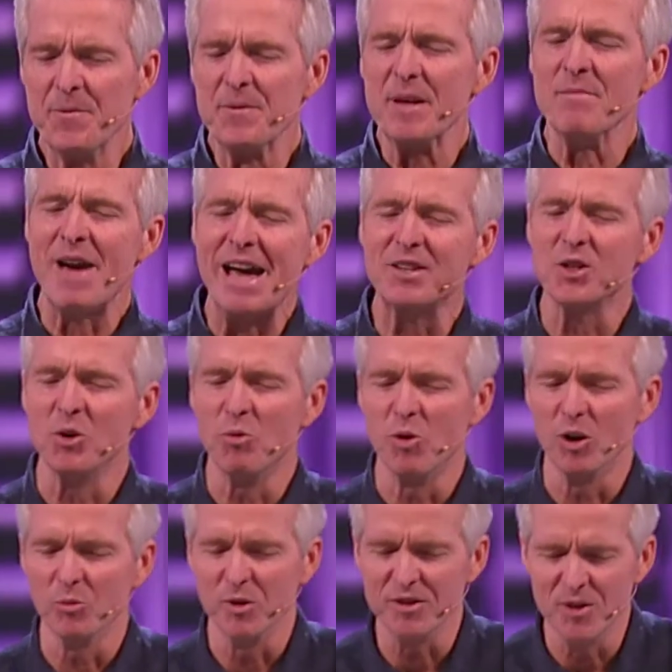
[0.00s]
Imagine a
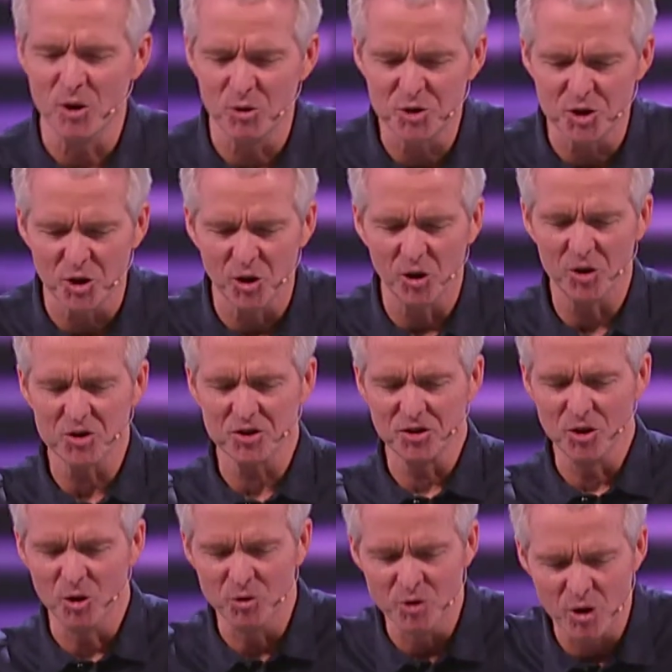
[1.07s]
world with no church,
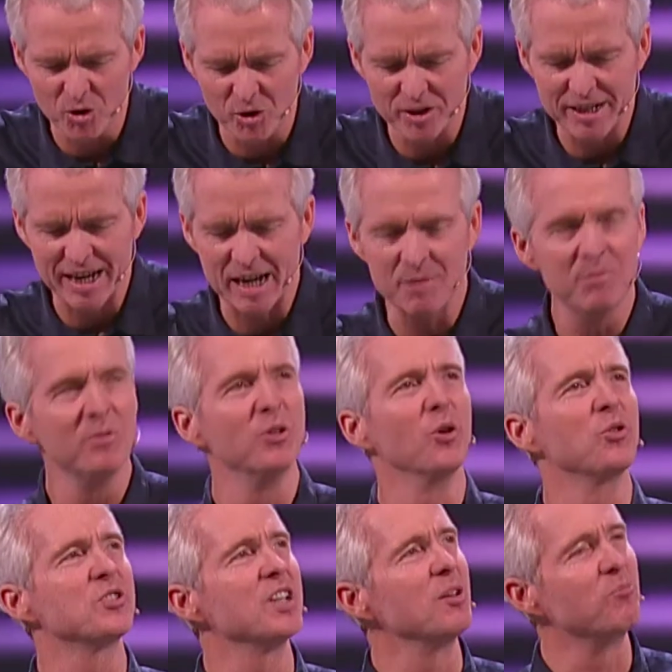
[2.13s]
no Notre Dame,
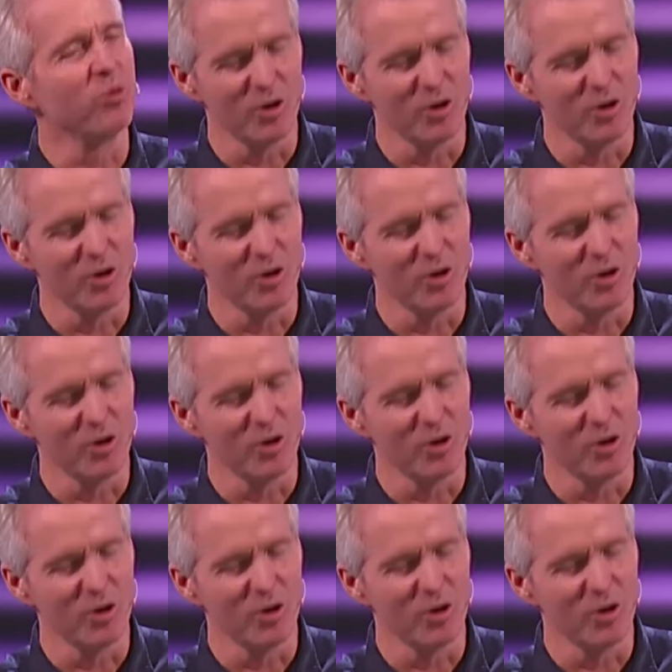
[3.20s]
no St.